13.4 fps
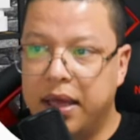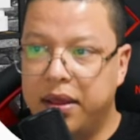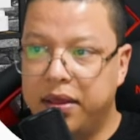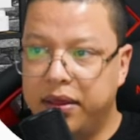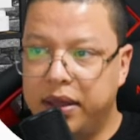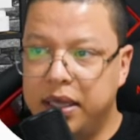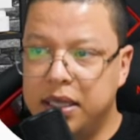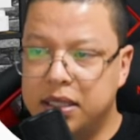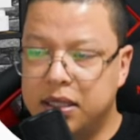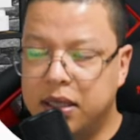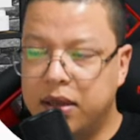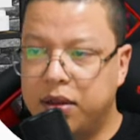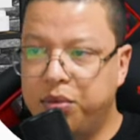And
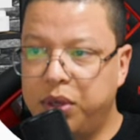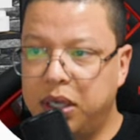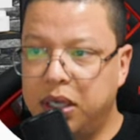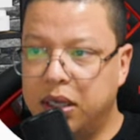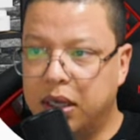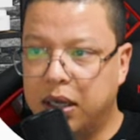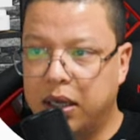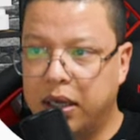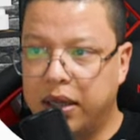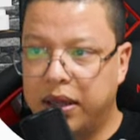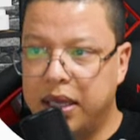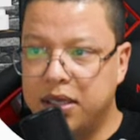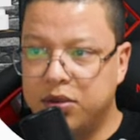these three
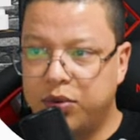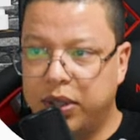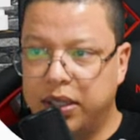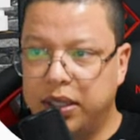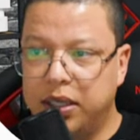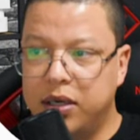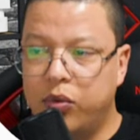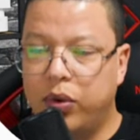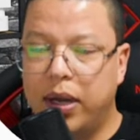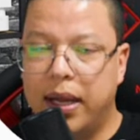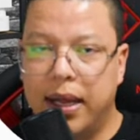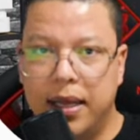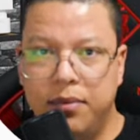things right here
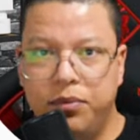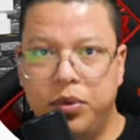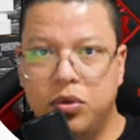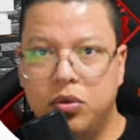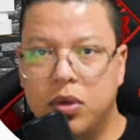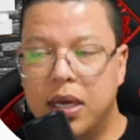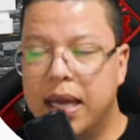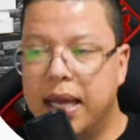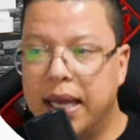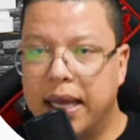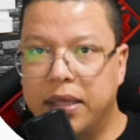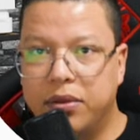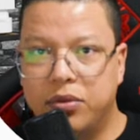will help you
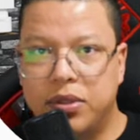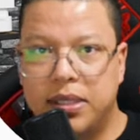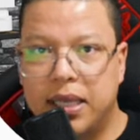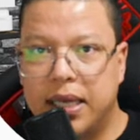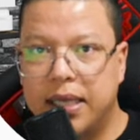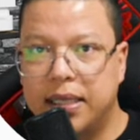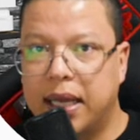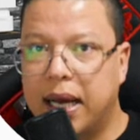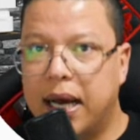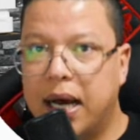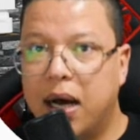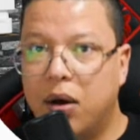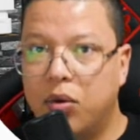understand
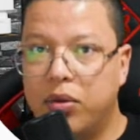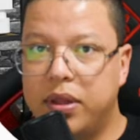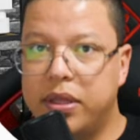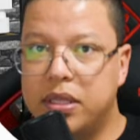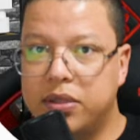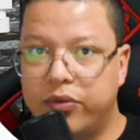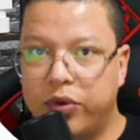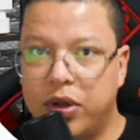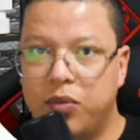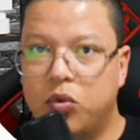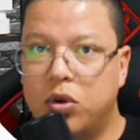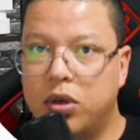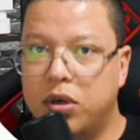how this
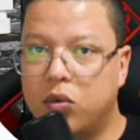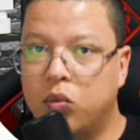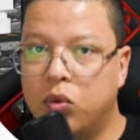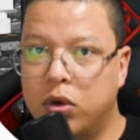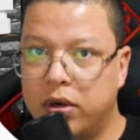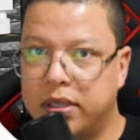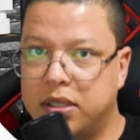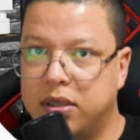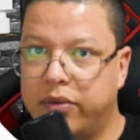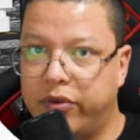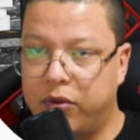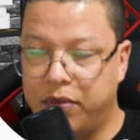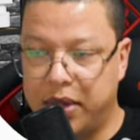framework works
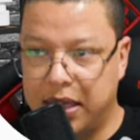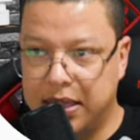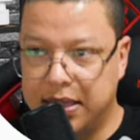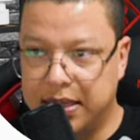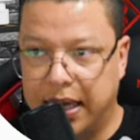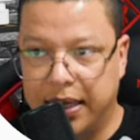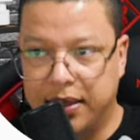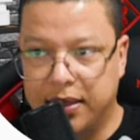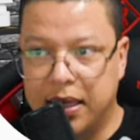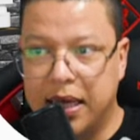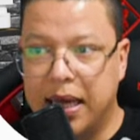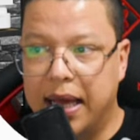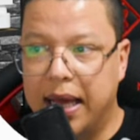from the inside,
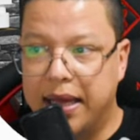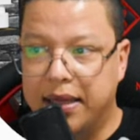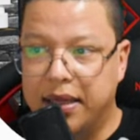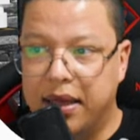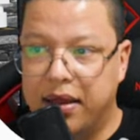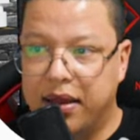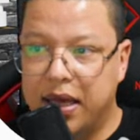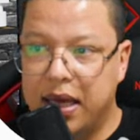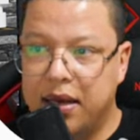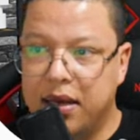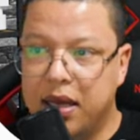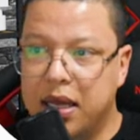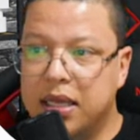and
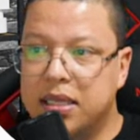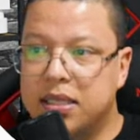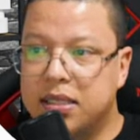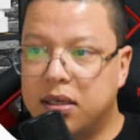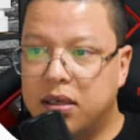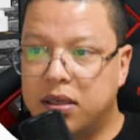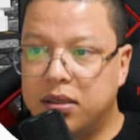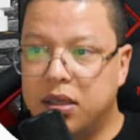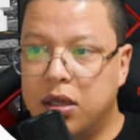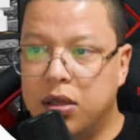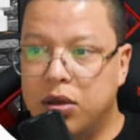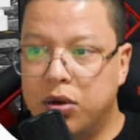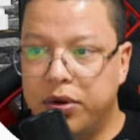then start
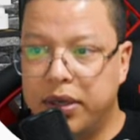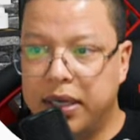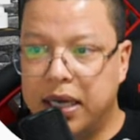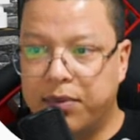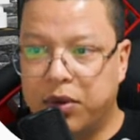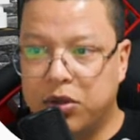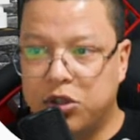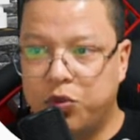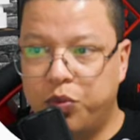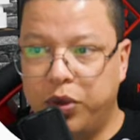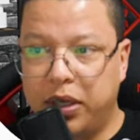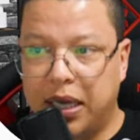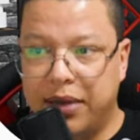learning about
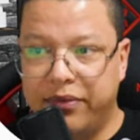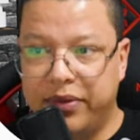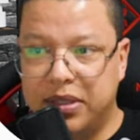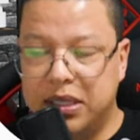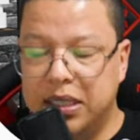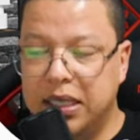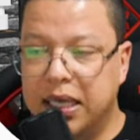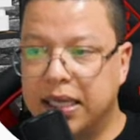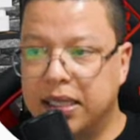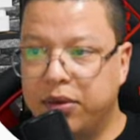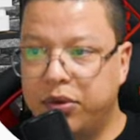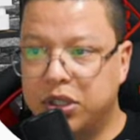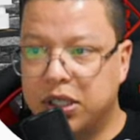Spring MVC.
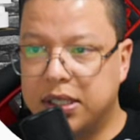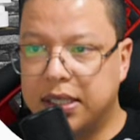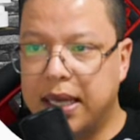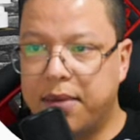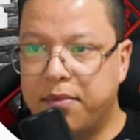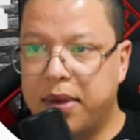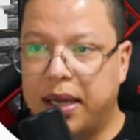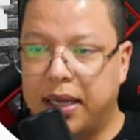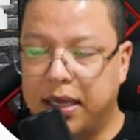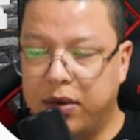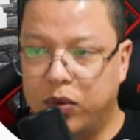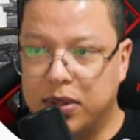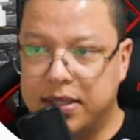And I will just come back
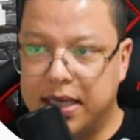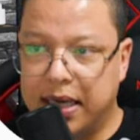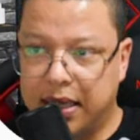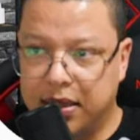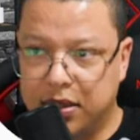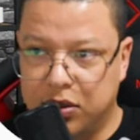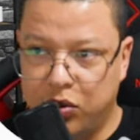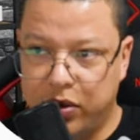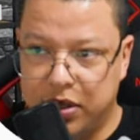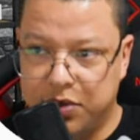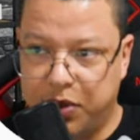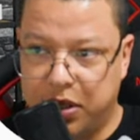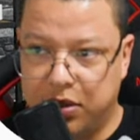in 1 second to
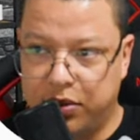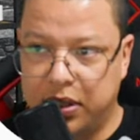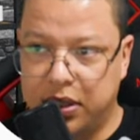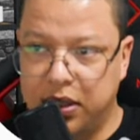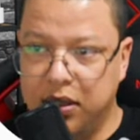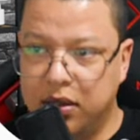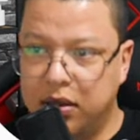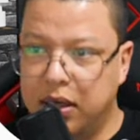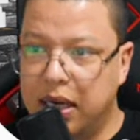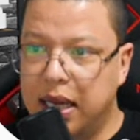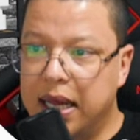this part right here.